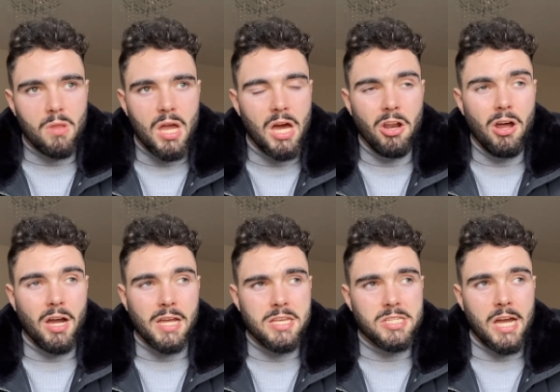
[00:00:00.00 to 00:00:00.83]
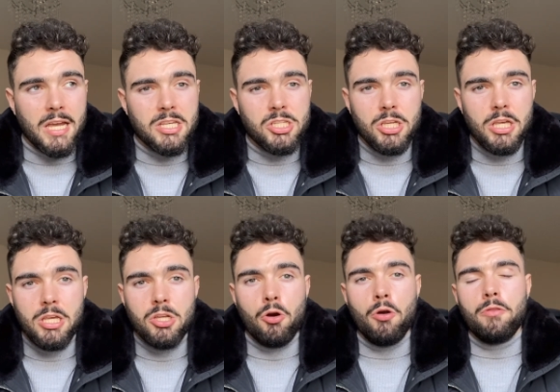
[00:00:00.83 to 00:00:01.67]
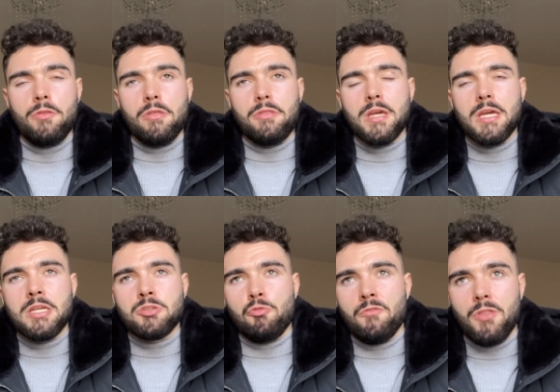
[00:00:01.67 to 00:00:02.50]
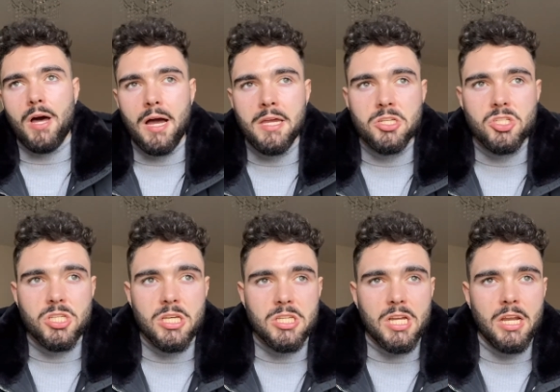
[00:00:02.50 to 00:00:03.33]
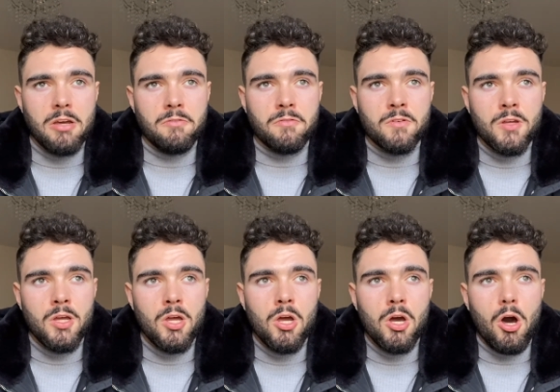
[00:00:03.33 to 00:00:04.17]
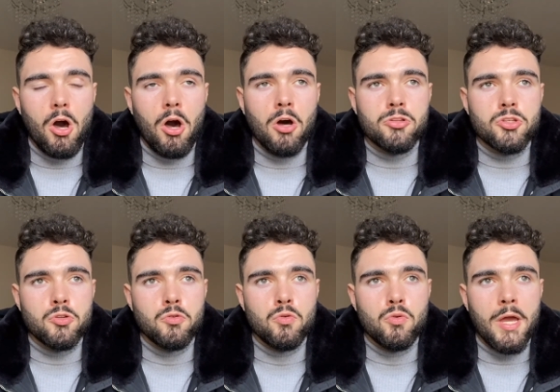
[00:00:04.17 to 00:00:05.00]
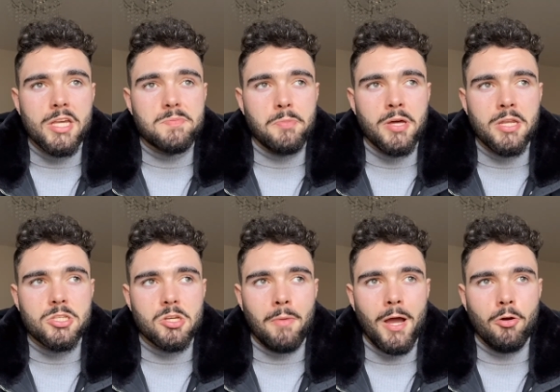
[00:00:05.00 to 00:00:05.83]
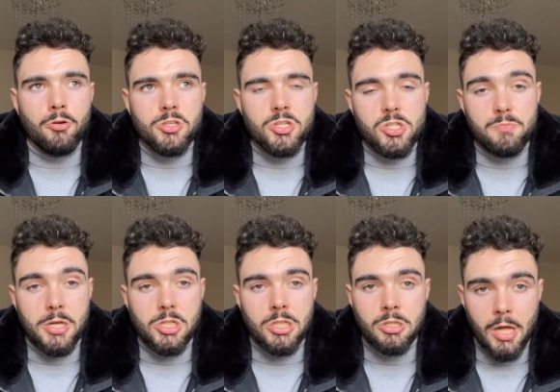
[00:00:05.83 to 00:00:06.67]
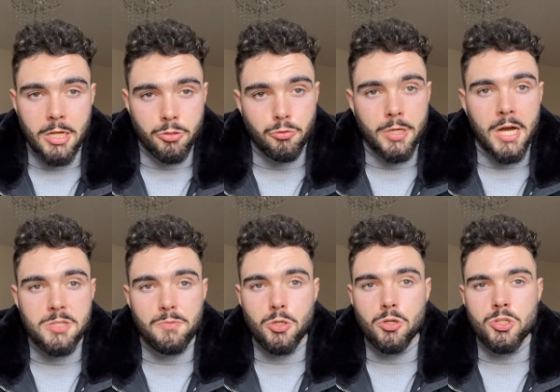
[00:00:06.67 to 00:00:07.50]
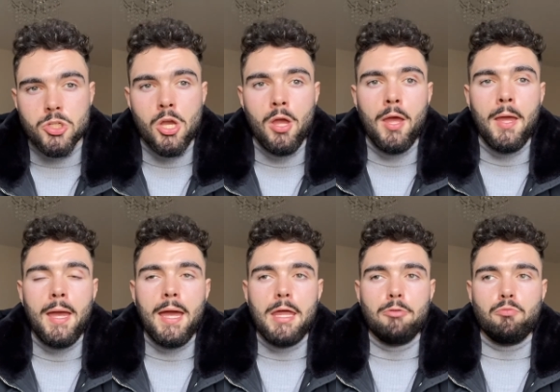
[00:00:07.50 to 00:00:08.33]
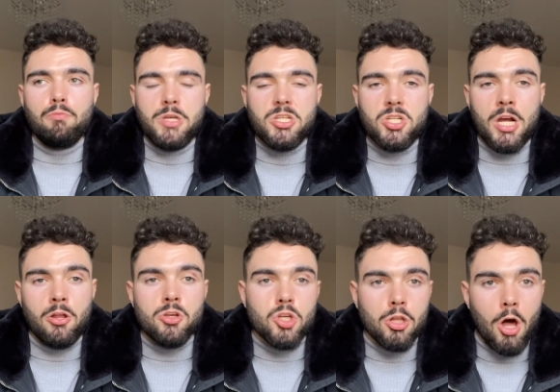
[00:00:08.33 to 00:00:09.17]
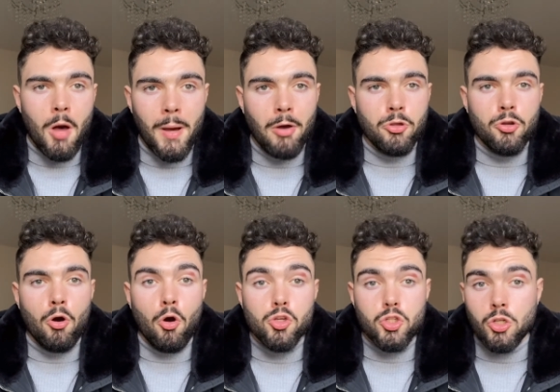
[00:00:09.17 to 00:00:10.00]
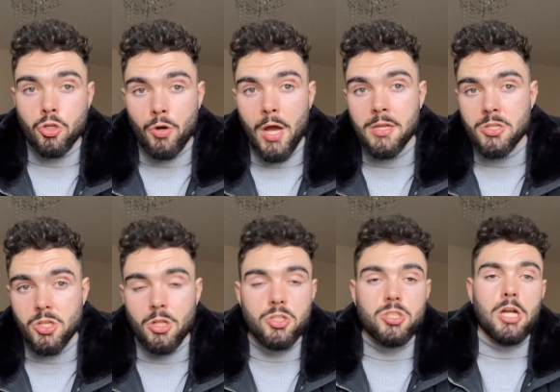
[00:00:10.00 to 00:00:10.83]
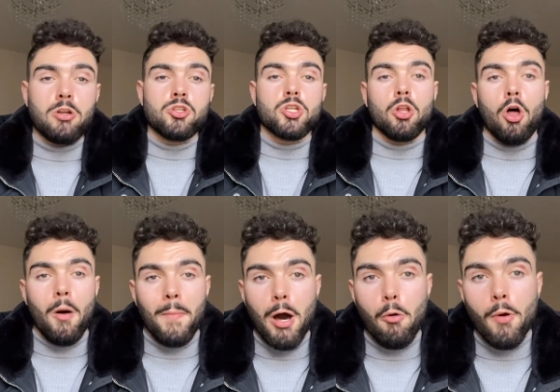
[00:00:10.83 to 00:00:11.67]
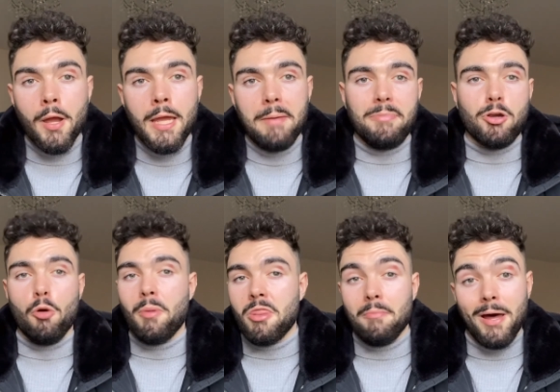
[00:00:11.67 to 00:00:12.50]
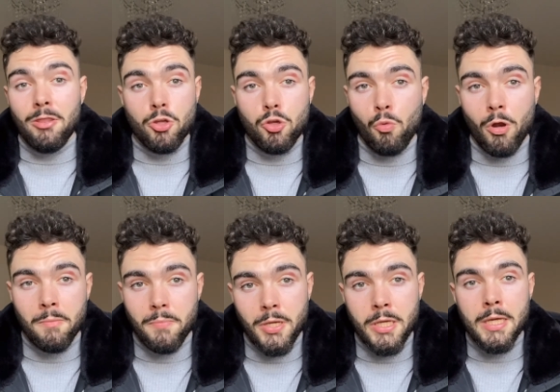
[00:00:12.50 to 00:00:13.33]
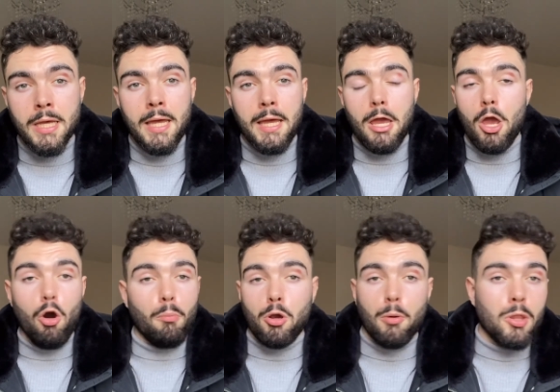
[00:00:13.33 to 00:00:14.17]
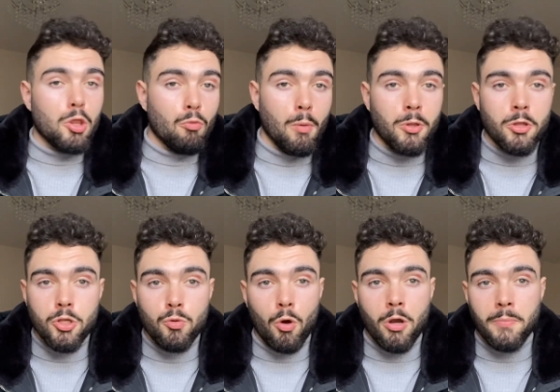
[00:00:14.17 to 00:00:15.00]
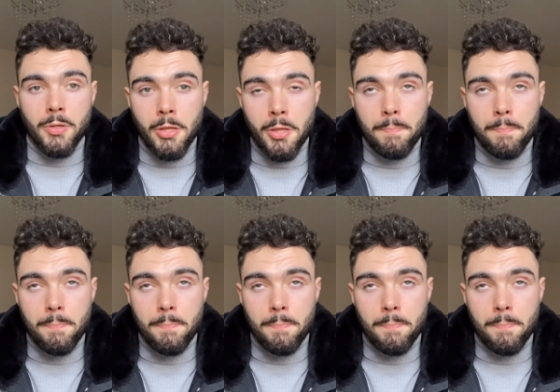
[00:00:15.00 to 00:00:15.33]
I don't know. I guess I guess you know the thing is with that, it's it's kind of hard to explain it to my audience, especially like you guys, because this channel is a lot about, you know, hustling grind. This channel is a lot about becoming the man that you want to be uh, or becoming the woman that you want to be.